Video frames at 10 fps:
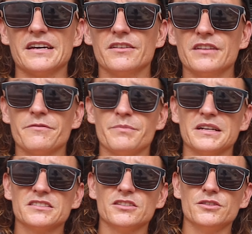I don't have
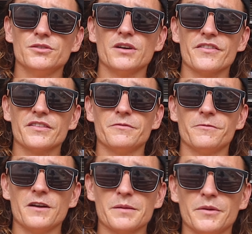much to do other than
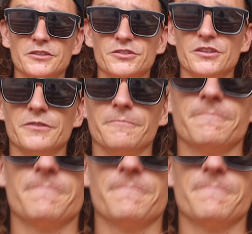flying my drone.